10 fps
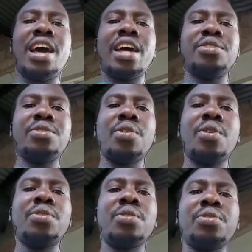As you
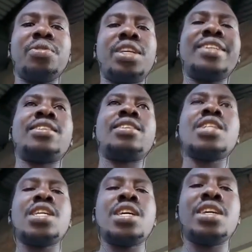all know, this
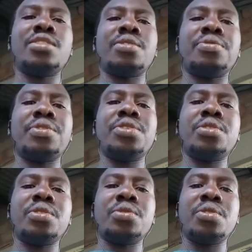is your
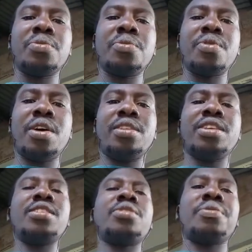
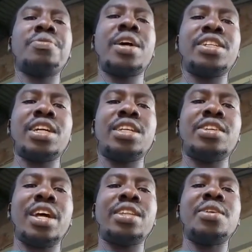fan
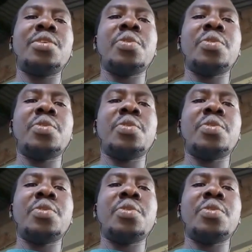channel